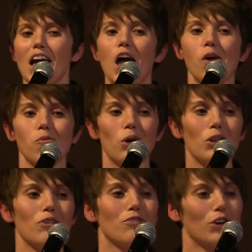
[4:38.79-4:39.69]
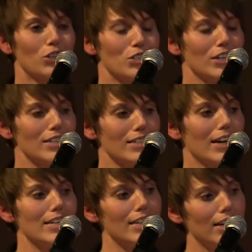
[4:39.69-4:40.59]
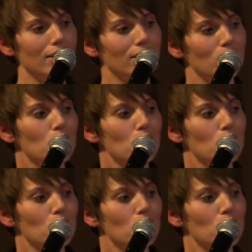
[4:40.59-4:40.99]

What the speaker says: and one of the first things that I did